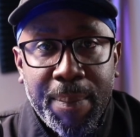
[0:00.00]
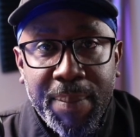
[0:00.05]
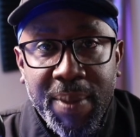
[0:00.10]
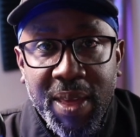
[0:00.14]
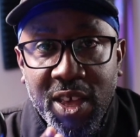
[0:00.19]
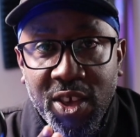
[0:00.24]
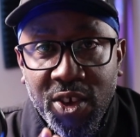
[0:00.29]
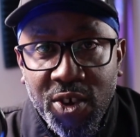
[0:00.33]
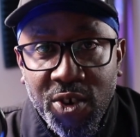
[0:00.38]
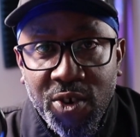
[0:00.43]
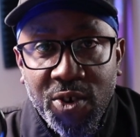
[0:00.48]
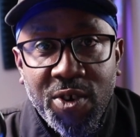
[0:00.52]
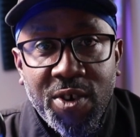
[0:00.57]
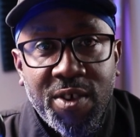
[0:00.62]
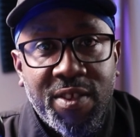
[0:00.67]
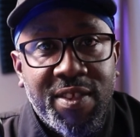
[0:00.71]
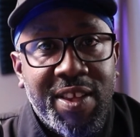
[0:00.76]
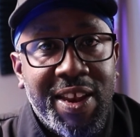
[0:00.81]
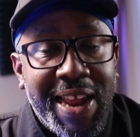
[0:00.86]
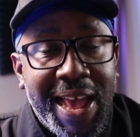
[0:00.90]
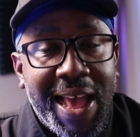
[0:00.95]
Be
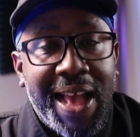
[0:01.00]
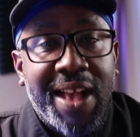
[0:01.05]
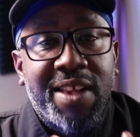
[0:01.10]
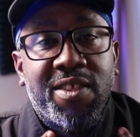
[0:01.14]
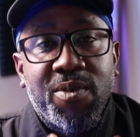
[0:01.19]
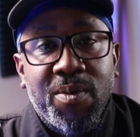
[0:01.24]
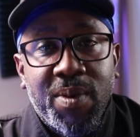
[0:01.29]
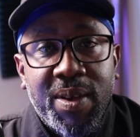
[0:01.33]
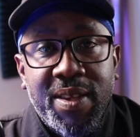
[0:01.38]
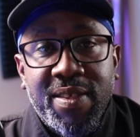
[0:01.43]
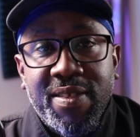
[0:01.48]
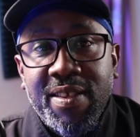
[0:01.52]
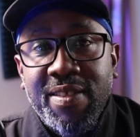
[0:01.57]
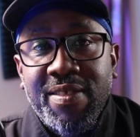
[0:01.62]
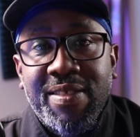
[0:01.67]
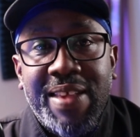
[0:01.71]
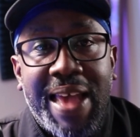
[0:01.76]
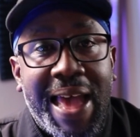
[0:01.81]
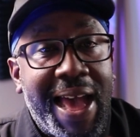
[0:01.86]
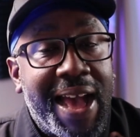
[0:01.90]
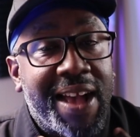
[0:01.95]
curious and ask questions,
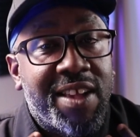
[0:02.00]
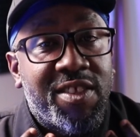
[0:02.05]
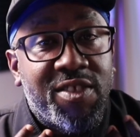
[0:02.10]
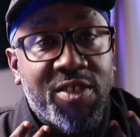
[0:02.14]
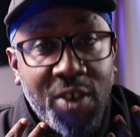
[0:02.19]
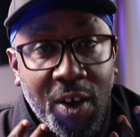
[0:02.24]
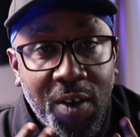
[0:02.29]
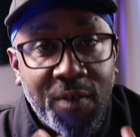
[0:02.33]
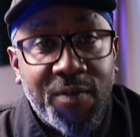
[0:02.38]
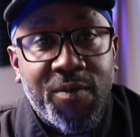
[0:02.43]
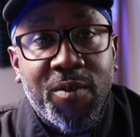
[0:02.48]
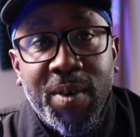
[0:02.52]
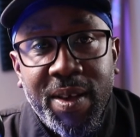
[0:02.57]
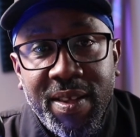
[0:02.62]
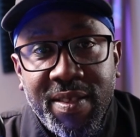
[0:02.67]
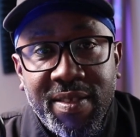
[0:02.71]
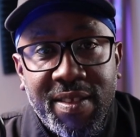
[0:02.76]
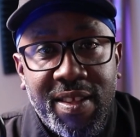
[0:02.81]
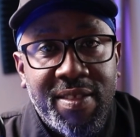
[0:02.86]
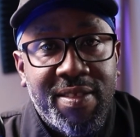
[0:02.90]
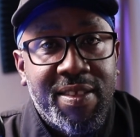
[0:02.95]
ask tough
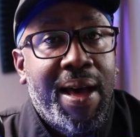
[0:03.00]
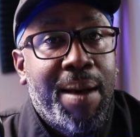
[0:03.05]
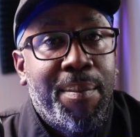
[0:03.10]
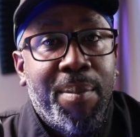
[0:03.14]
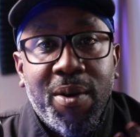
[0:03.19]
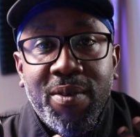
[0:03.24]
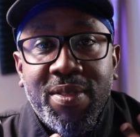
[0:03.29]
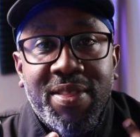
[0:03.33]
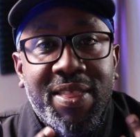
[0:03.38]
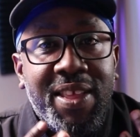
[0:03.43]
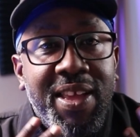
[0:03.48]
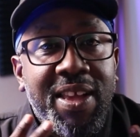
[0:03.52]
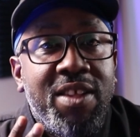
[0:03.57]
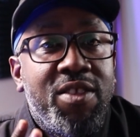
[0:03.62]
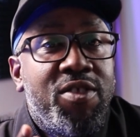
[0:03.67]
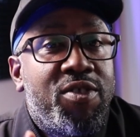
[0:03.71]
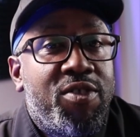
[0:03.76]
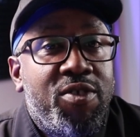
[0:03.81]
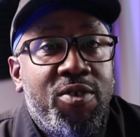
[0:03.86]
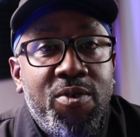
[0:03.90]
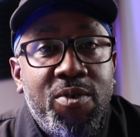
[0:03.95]
questions about
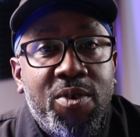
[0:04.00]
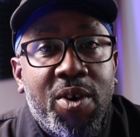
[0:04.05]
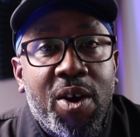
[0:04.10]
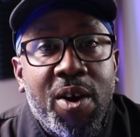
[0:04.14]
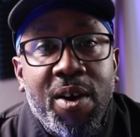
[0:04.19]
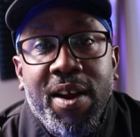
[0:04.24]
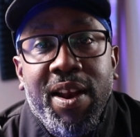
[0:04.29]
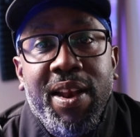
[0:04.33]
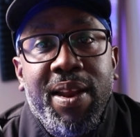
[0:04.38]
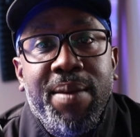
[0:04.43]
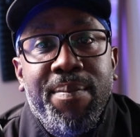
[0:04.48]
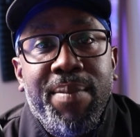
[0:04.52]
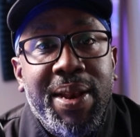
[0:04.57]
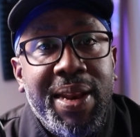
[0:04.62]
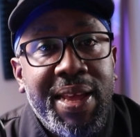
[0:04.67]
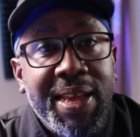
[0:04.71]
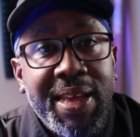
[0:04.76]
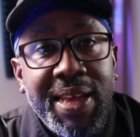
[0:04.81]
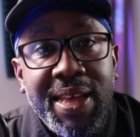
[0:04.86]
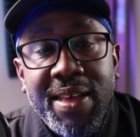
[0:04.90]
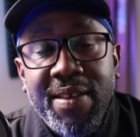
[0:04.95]
things you currently
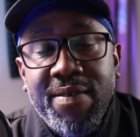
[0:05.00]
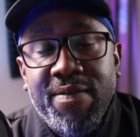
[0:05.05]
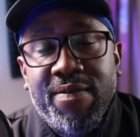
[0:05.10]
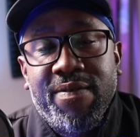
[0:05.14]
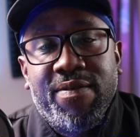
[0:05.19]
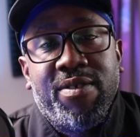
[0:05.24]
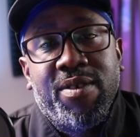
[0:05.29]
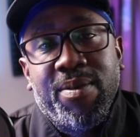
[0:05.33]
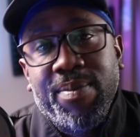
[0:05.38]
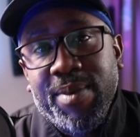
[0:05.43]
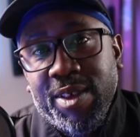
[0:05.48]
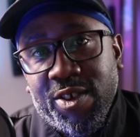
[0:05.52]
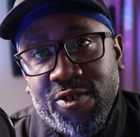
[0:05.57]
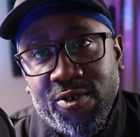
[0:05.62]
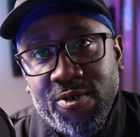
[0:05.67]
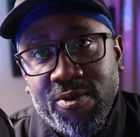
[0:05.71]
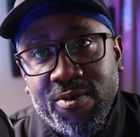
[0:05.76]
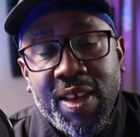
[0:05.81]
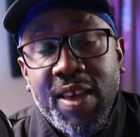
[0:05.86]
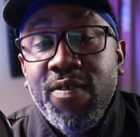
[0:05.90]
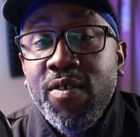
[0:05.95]
believe to be
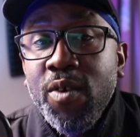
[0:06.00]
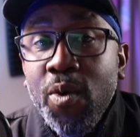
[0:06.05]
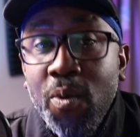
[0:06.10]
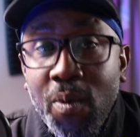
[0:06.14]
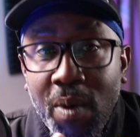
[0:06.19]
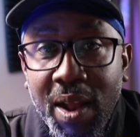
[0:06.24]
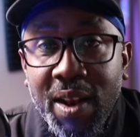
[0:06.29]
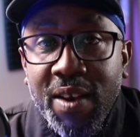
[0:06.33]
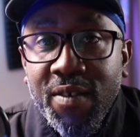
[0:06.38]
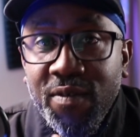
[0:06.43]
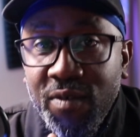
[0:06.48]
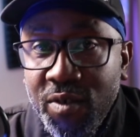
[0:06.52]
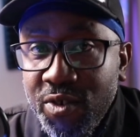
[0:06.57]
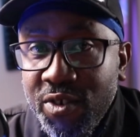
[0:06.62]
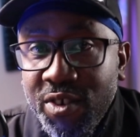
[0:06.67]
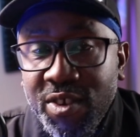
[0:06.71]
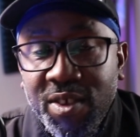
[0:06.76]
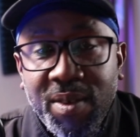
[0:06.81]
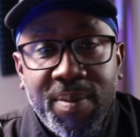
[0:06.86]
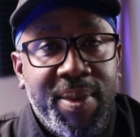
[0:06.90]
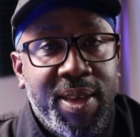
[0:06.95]
true. If you want the
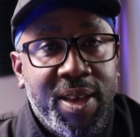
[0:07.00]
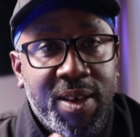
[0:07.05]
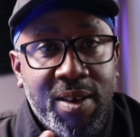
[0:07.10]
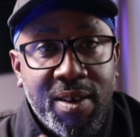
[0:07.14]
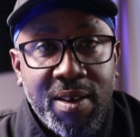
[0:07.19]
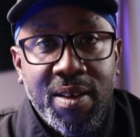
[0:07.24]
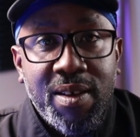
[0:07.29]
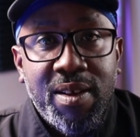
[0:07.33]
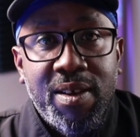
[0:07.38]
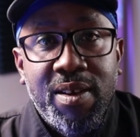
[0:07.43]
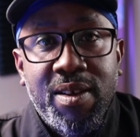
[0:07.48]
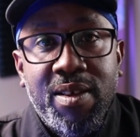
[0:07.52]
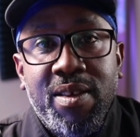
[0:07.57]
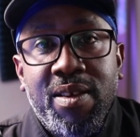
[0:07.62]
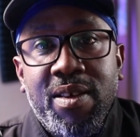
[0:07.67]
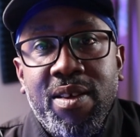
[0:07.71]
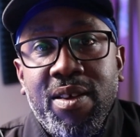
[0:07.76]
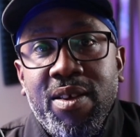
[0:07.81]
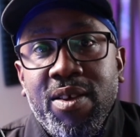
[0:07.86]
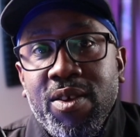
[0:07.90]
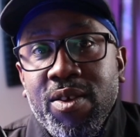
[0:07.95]
future to be good,
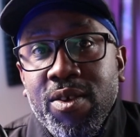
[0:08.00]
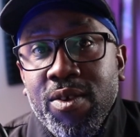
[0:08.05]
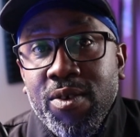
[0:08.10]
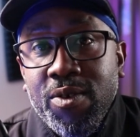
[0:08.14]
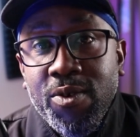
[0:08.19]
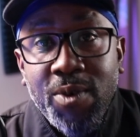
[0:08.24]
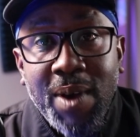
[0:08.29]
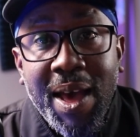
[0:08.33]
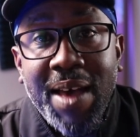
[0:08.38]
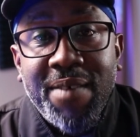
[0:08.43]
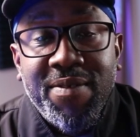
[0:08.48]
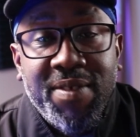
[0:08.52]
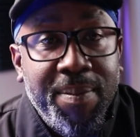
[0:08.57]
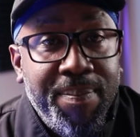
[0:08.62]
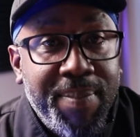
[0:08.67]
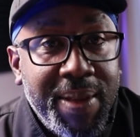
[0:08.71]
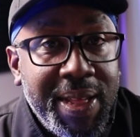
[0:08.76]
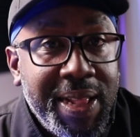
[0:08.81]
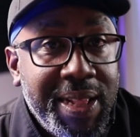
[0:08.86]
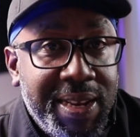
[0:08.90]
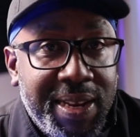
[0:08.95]
you have to
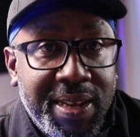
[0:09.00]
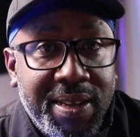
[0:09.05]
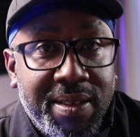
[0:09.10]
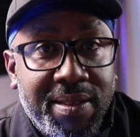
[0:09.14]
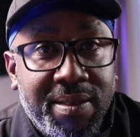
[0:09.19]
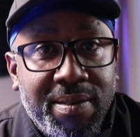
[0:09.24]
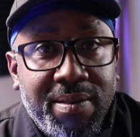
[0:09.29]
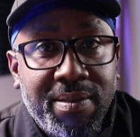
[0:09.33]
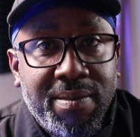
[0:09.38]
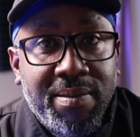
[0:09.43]
build it.